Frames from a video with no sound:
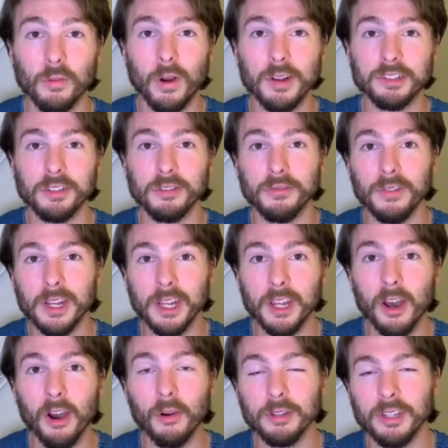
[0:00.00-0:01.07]
for watching the
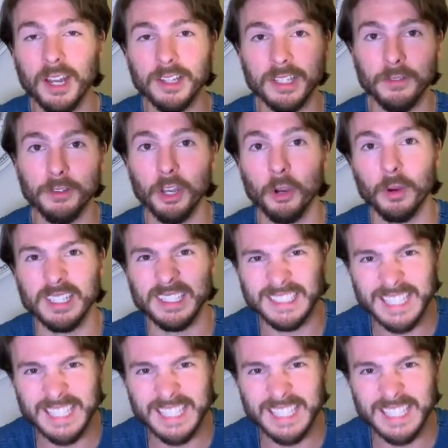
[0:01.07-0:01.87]
video. You guys have a good one.